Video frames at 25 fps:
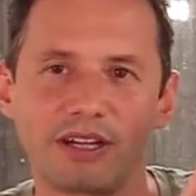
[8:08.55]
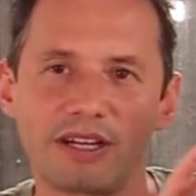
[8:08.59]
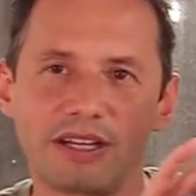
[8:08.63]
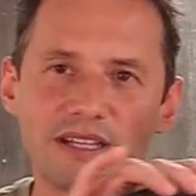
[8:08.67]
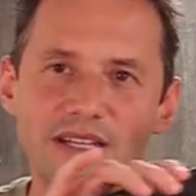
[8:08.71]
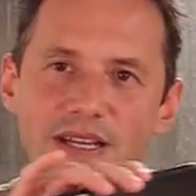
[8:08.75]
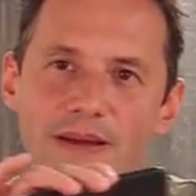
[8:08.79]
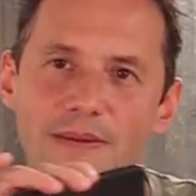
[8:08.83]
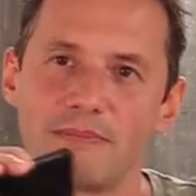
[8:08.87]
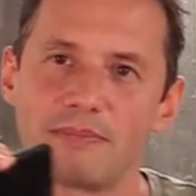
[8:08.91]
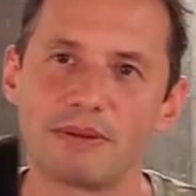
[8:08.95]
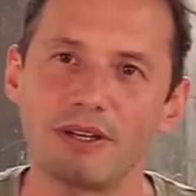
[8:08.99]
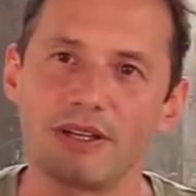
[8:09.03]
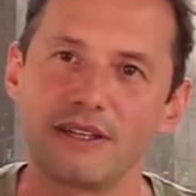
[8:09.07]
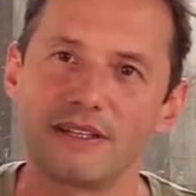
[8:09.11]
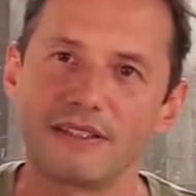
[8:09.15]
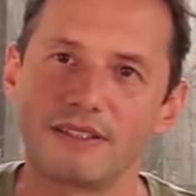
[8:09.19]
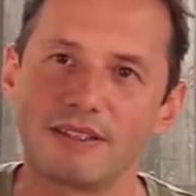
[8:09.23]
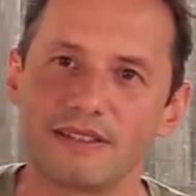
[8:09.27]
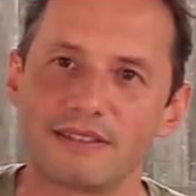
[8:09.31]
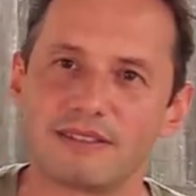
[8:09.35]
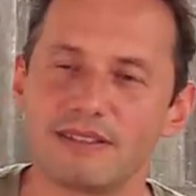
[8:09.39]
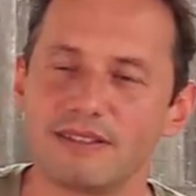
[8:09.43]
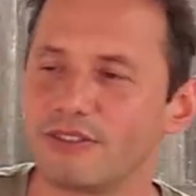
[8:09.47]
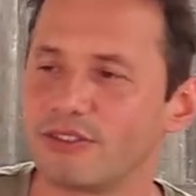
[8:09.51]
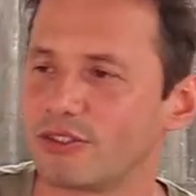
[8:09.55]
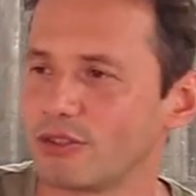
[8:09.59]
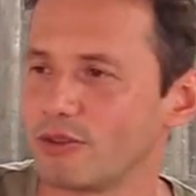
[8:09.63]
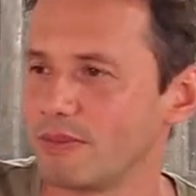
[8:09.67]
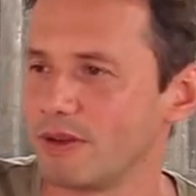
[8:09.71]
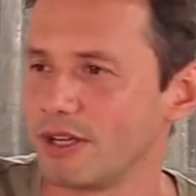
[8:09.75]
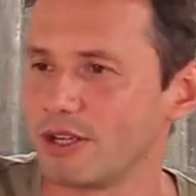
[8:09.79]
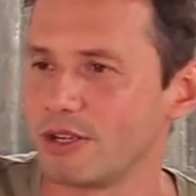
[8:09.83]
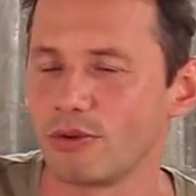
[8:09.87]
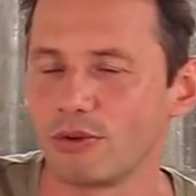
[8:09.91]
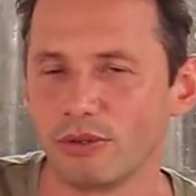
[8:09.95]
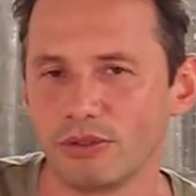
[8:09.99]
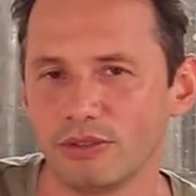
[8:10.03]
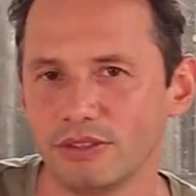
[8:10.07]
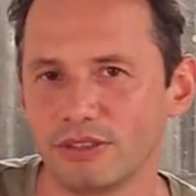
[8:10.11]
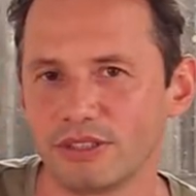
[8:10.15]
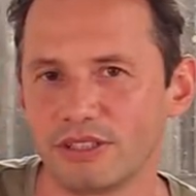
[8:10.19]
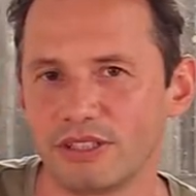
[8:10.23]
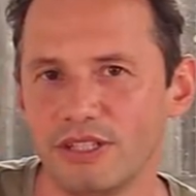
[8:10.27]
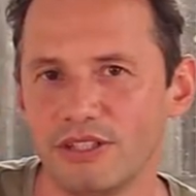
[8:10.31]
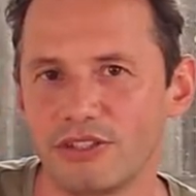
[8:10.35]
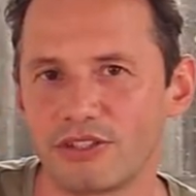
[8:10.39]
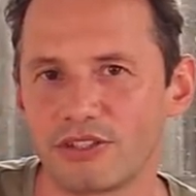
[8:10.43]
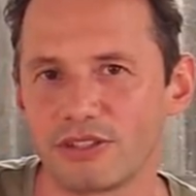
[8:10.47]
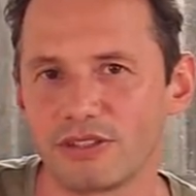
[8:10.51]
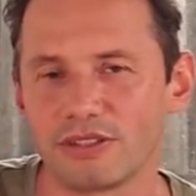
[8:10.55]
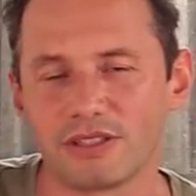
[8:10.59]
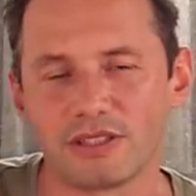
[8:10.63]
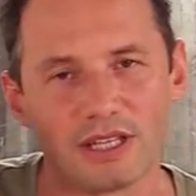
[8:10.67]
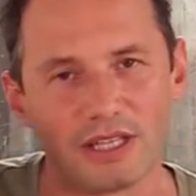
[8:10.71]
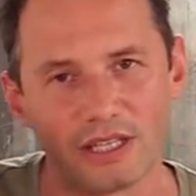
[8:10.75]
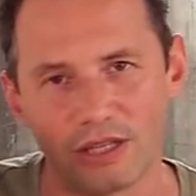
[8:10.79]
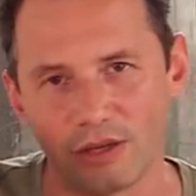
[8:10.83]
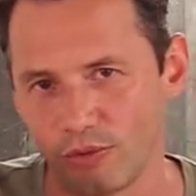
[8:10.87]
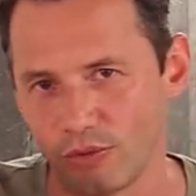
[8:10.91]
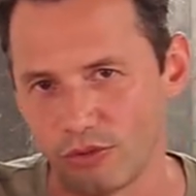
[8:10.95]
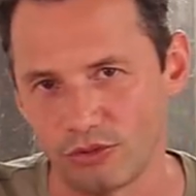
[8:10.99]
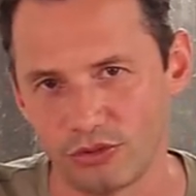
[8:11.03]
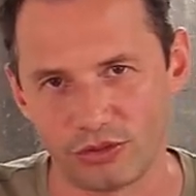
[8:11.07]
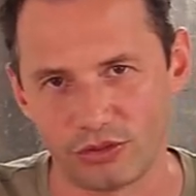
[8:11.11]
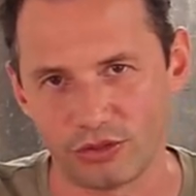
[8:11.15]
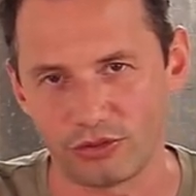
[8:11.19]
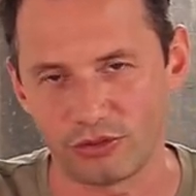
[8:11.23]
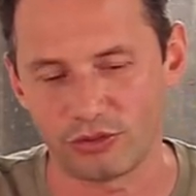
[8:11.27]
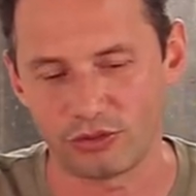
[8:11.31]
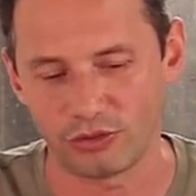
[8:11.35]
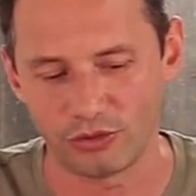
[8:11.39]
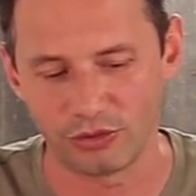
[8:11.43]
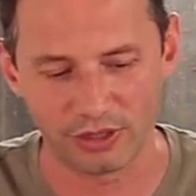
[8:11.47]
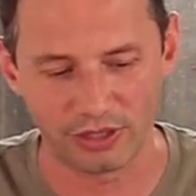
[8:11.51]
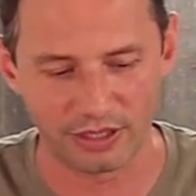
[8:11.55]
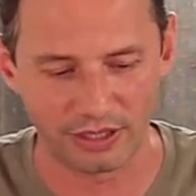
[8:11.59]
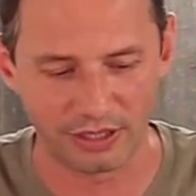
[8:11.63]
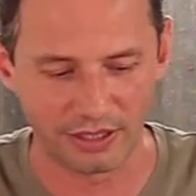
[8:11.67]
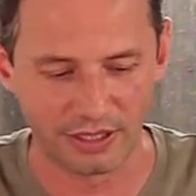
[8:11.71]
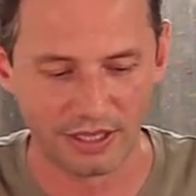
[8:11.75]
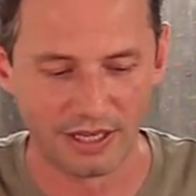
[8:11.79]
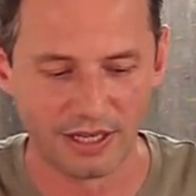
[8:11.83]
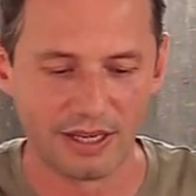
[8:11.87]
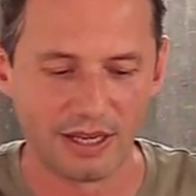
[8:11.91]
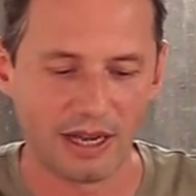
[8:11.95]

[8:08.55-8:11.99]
clamp like that in some angle in the kitchen and I was just shooting.